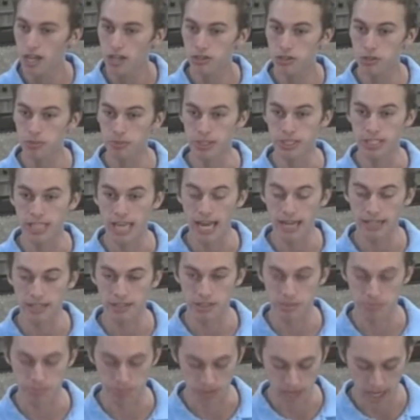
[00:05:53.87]
to protect
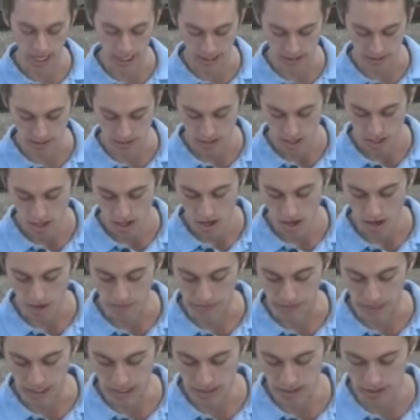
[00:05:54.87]
the brains
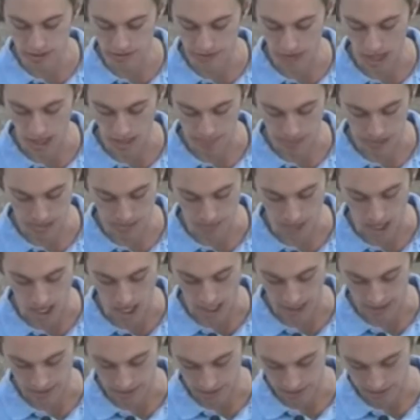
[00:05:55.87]
of these developing
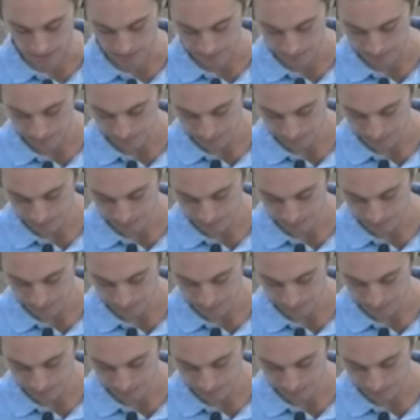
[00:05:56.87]
minds.